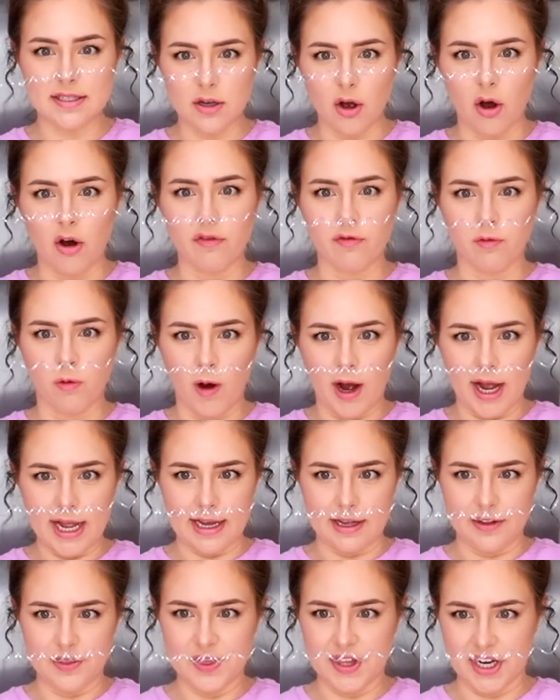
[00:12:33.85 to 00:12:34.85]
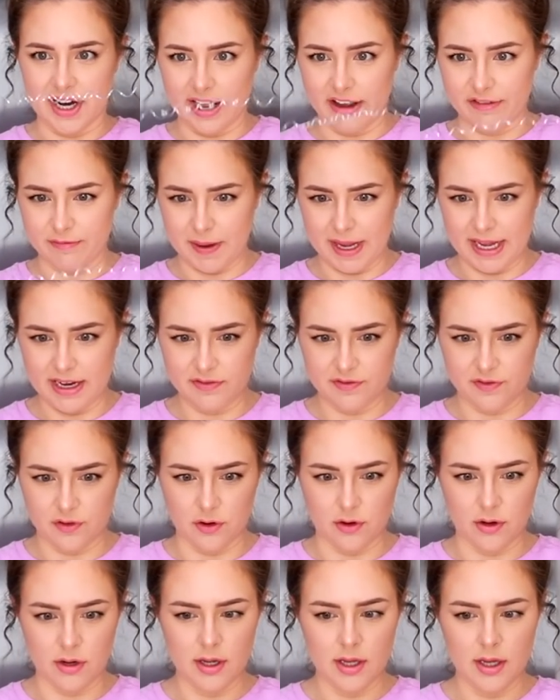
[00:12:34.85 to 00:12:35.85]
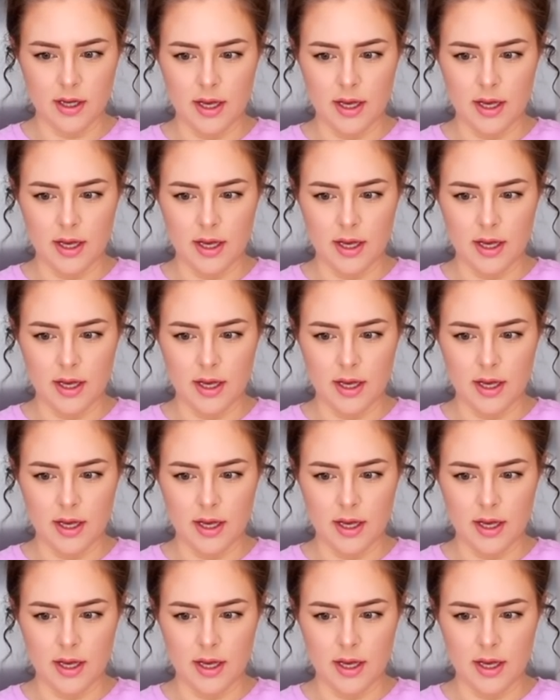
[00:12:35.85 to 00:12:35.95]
of wire that I have paid for.